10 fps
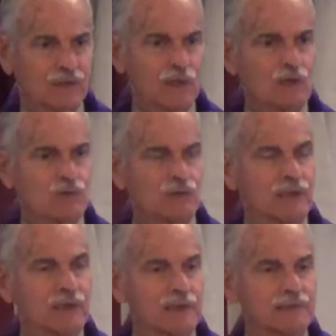
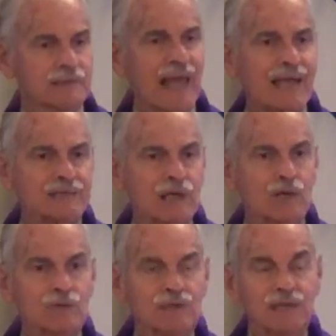Usually tacked
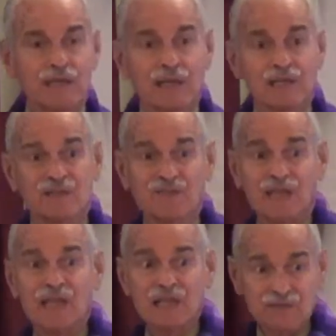on at the end of
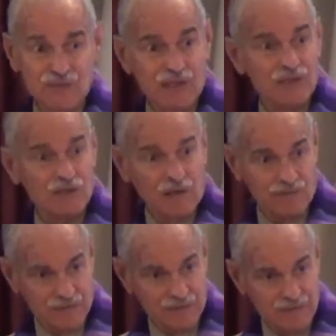the evening
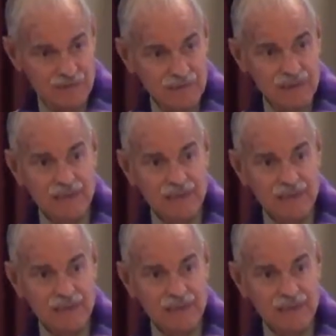service.